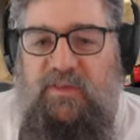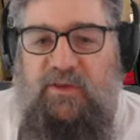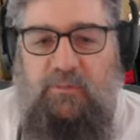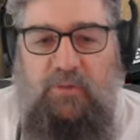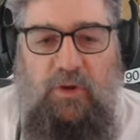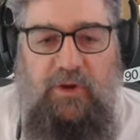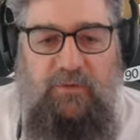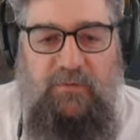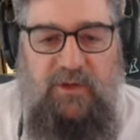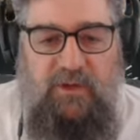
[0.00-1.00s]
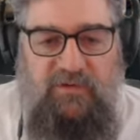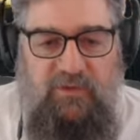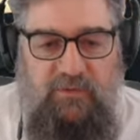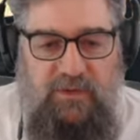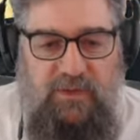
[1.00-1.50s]
they're applied on the gauge
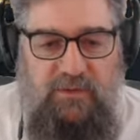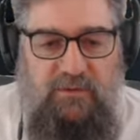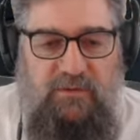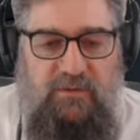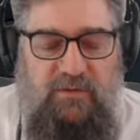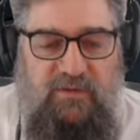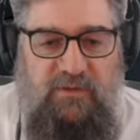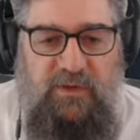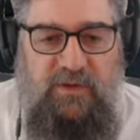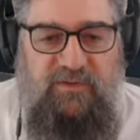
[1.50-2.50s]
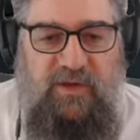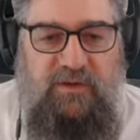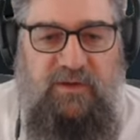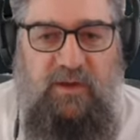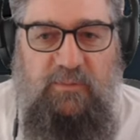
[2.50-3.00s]
over here. So when they
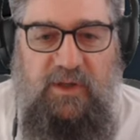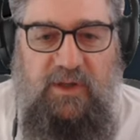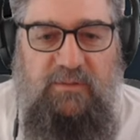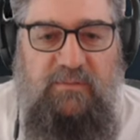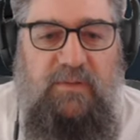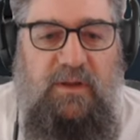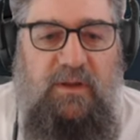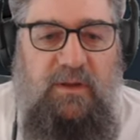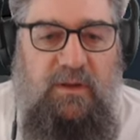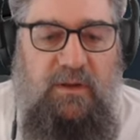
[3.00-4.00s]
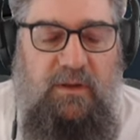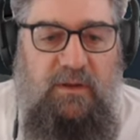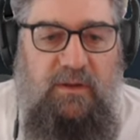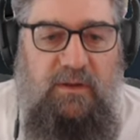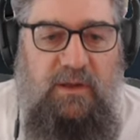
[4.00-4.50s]
start to come down,
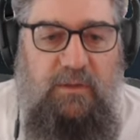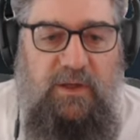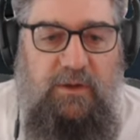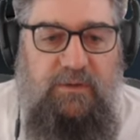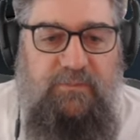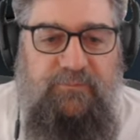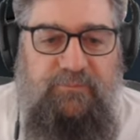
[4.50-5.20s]
there we go.